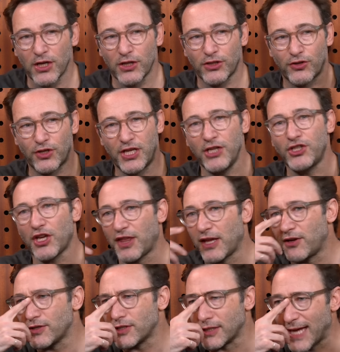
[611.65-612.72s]
Strategic
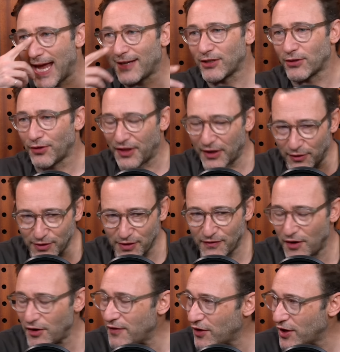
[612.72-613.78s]
thinkers and tactical thinkers are
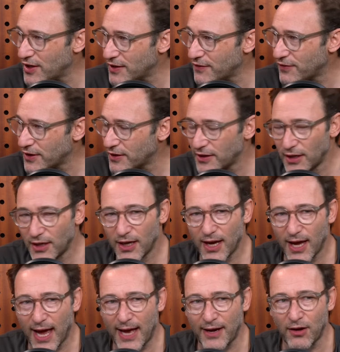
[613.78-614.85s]
very, very different.
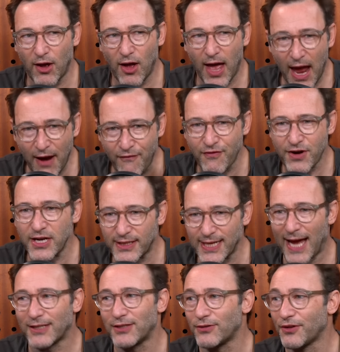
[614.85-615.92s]
And every
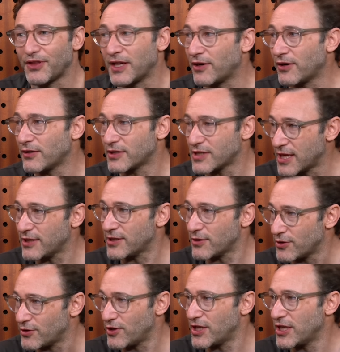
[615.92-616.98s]
tactical thinker thinks
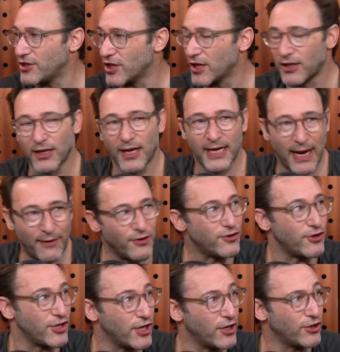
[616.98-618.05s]
they're strategic, and every
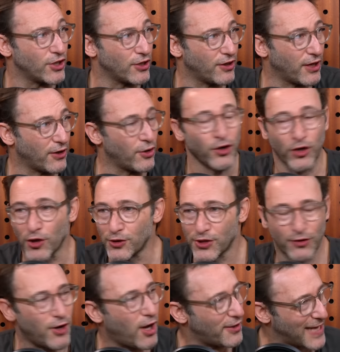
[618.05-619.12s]
strategic thinker knows
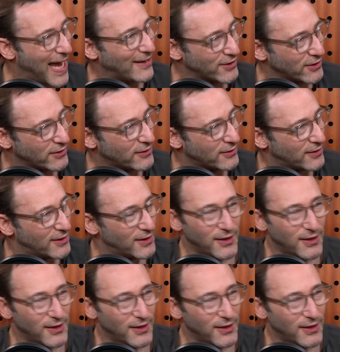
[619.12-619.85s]
they're not tactical.